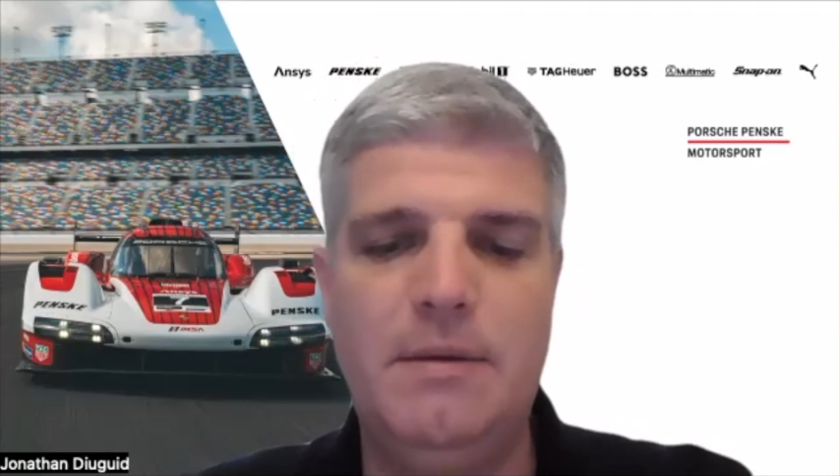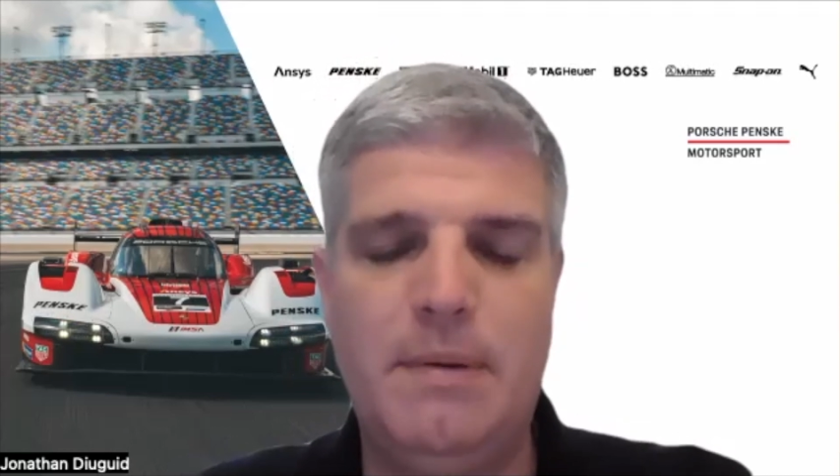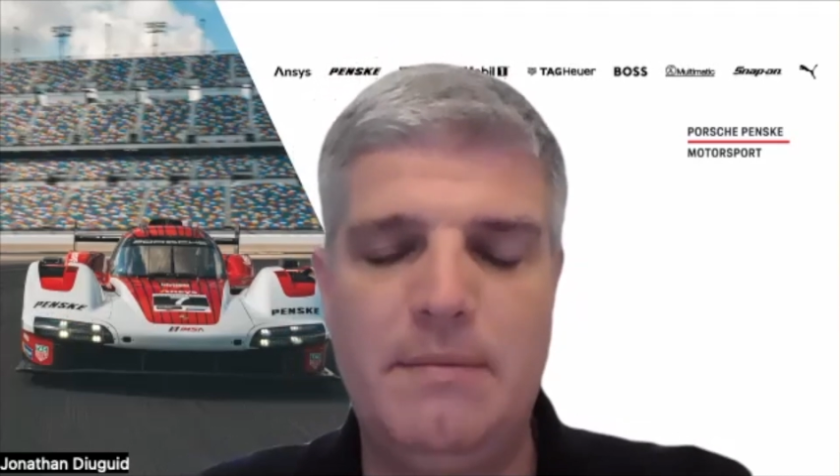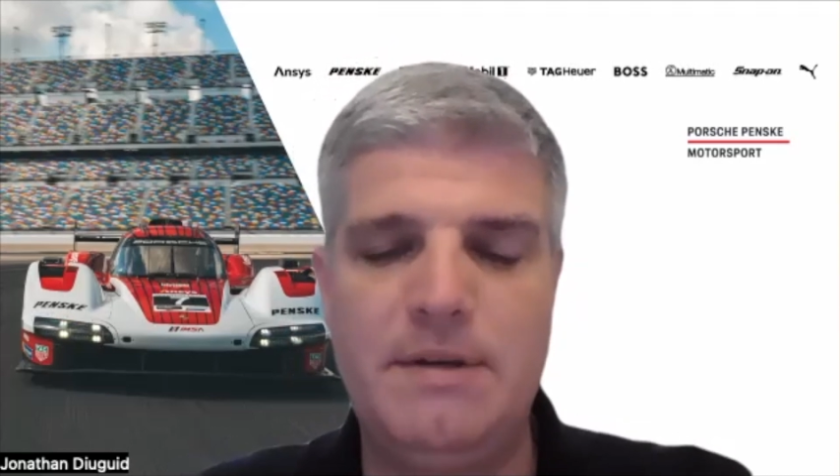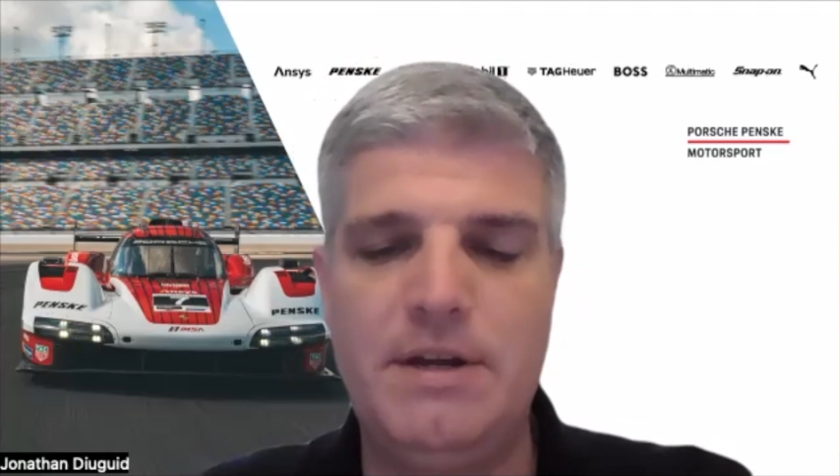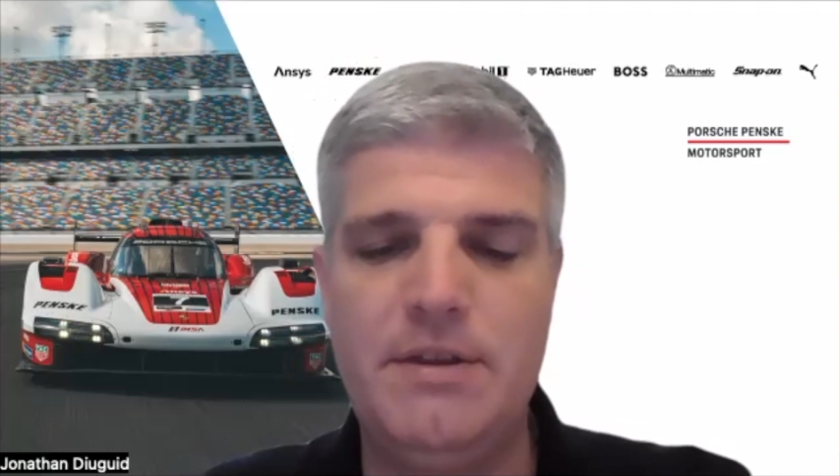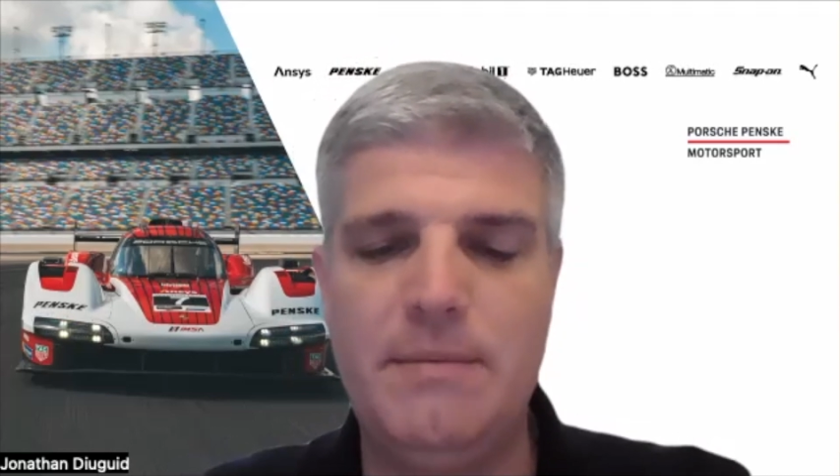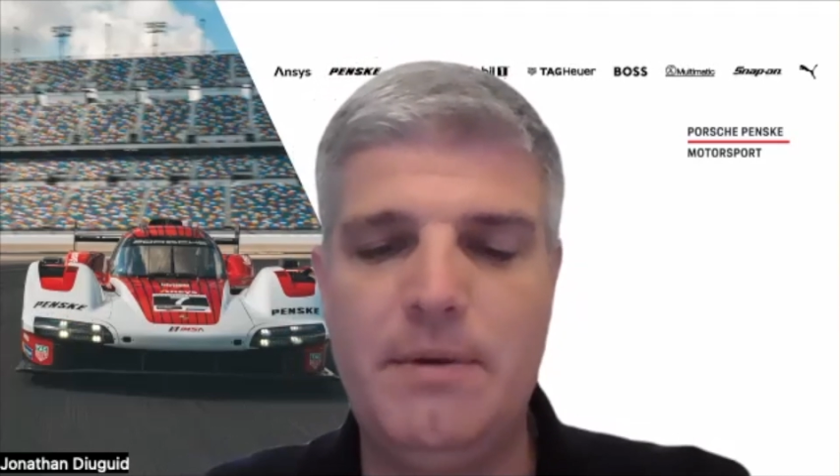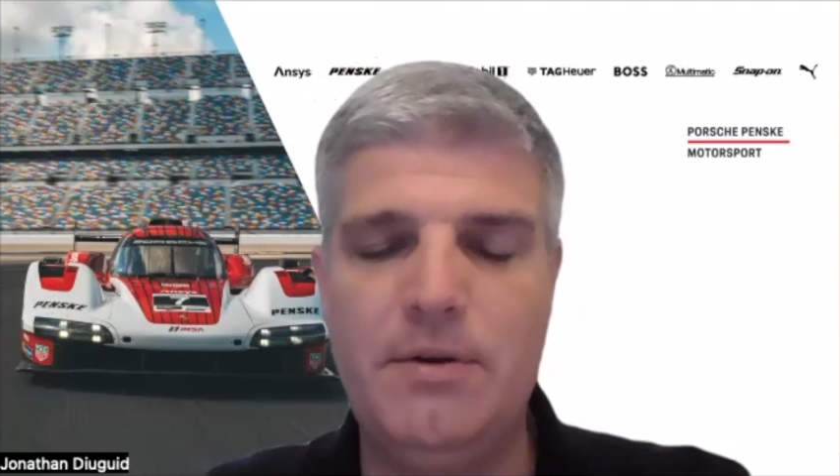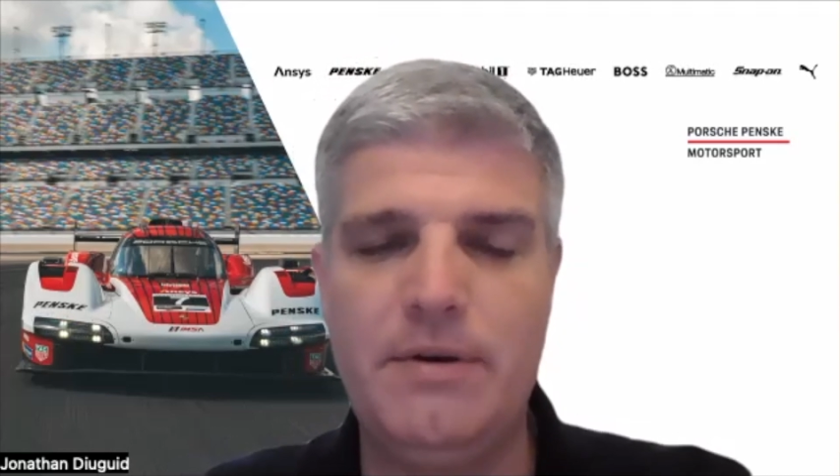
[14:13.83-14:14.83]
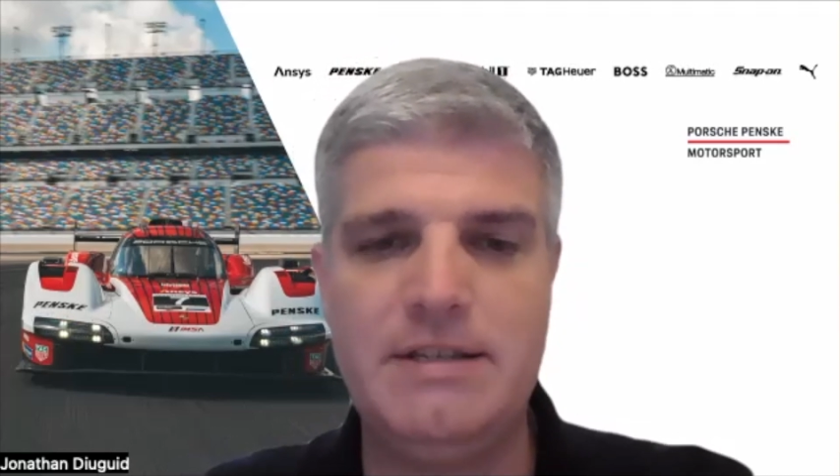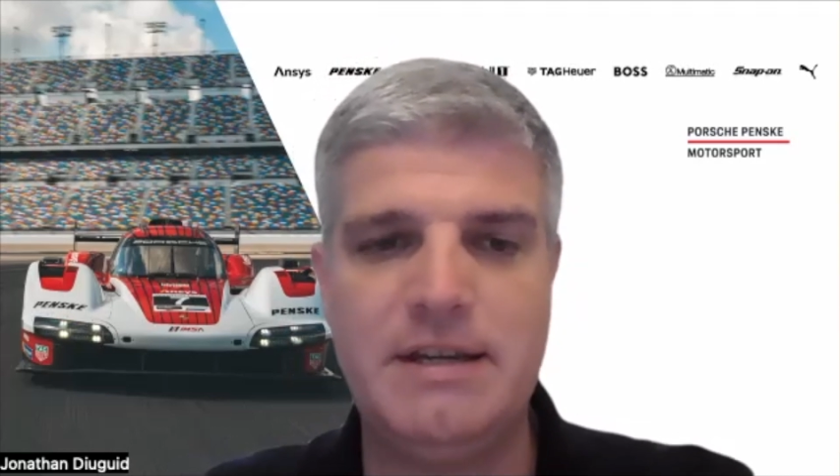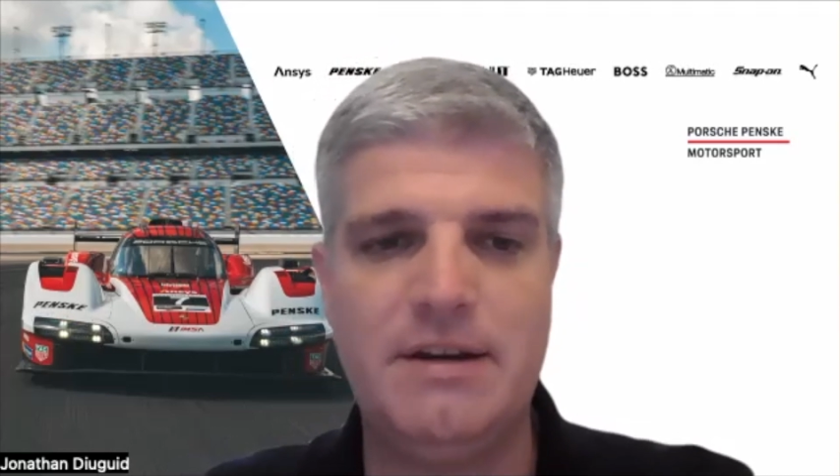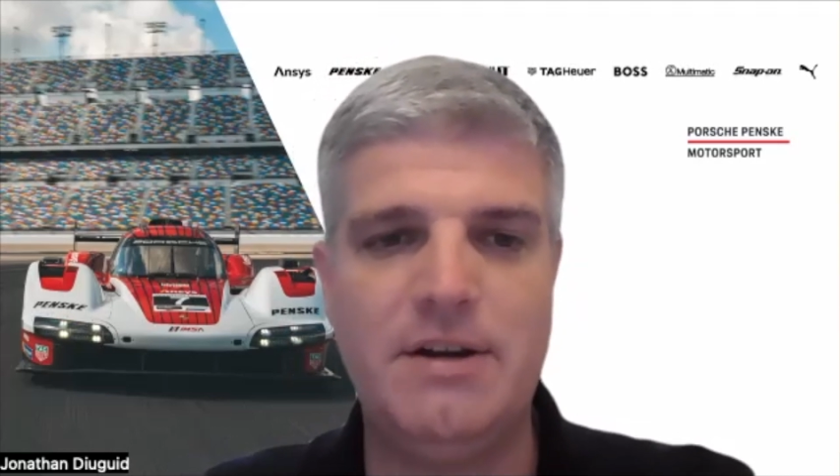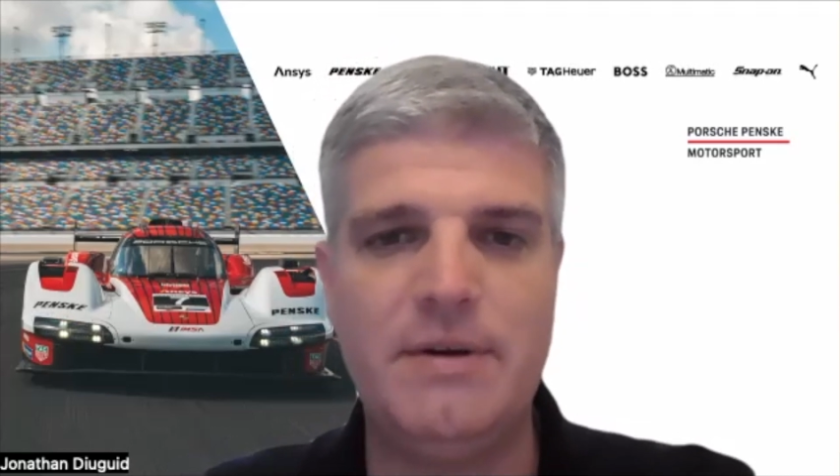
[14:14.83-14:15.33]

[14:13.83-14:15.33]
probably know that motor racing and auto